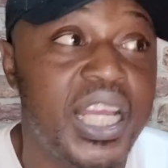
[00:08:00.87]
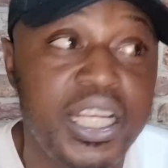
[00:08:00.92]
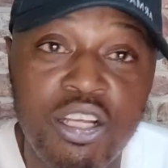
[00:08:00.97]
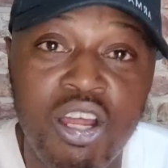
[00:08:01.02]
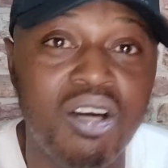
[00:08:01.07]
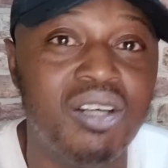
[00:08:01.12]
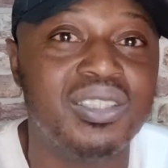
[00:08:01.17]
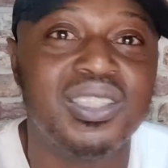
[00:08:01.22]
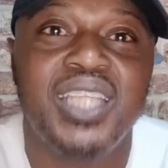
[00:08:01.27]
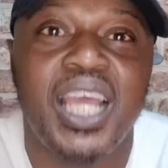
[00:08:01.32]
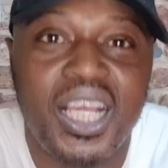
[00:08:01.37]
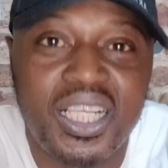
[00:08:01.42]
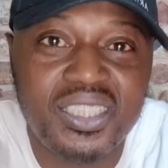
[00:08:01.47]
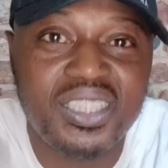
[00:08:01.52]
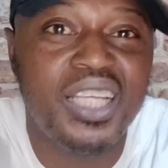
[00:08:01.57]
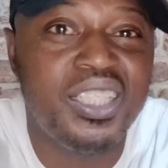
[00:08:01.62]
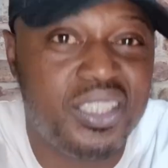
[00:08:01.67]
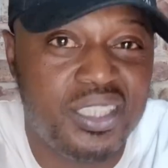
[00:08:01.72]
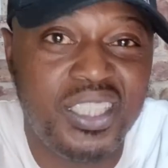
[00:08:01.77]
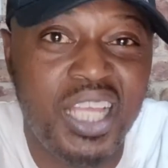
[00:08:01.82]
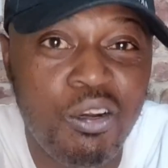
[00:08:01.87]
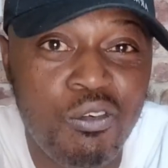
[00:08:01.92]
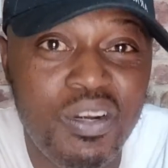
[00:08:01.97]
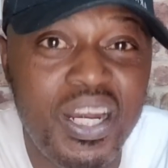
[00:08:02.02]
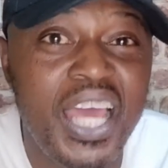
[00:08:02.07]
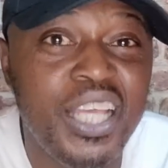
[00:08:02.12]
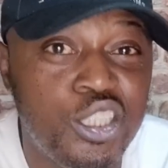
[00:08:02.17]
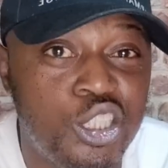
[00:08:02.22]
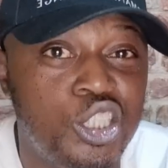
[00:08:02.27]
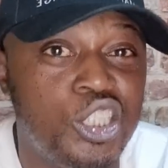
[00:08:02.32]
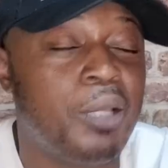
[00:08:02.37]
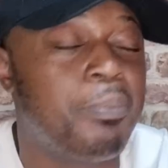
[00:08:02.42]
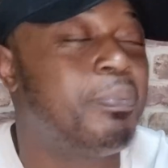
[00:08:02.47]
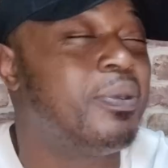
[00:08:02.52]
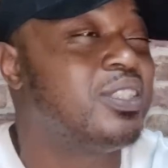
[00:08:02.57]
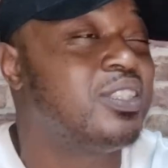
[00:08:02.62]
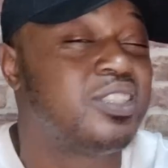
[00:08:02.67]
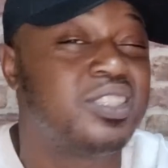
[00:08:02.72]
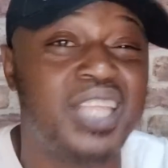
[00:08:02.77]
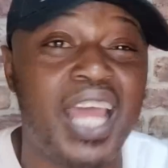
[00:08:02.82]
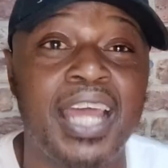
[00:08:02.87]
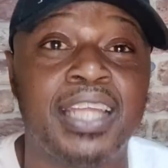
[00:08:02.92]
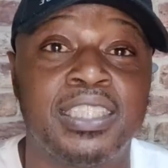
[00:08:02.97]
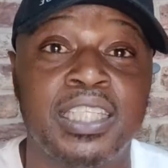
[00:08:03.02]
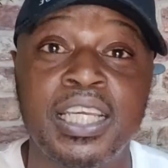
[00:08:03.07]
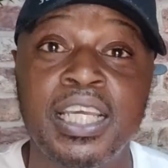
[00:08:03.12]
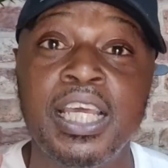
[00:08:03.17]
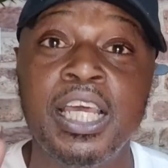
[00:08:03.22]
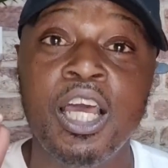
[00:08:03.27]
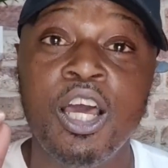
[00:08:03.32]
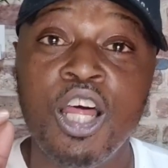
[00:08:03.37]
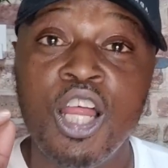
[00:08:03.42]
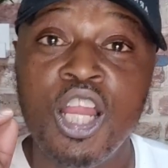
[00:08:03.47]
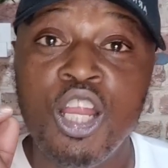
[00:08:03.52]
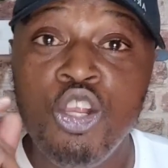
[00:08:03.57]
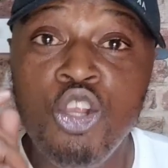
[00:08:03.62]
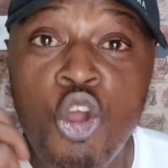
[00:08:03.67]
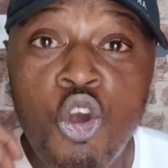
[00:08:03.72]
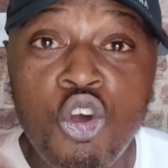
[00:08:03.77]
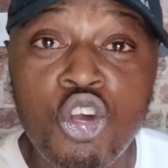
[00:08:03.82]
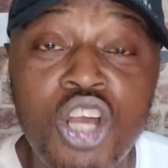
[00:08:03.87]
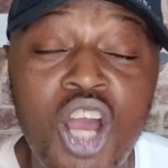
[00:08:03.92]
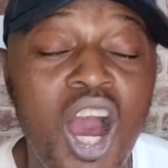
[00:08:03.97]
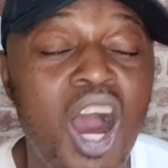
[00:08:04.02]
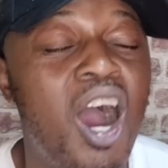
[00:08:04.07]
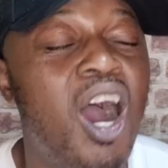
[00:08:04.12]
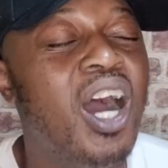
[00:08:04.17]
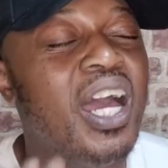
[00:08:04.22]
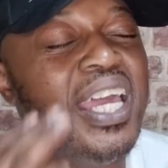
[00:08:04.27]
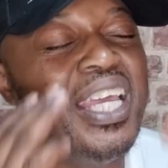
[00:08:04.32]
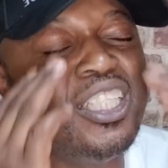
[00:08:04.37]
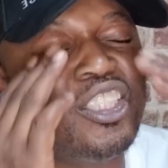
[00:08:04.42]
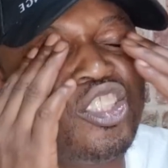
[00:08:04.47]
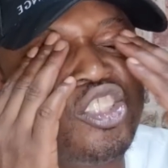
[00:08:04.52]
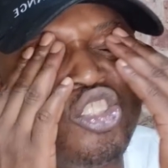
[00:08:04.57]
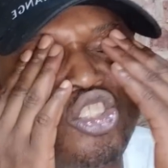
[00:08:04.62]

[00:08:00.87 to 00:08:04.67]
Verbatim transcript: they're not, they their relationship is dead. Luca is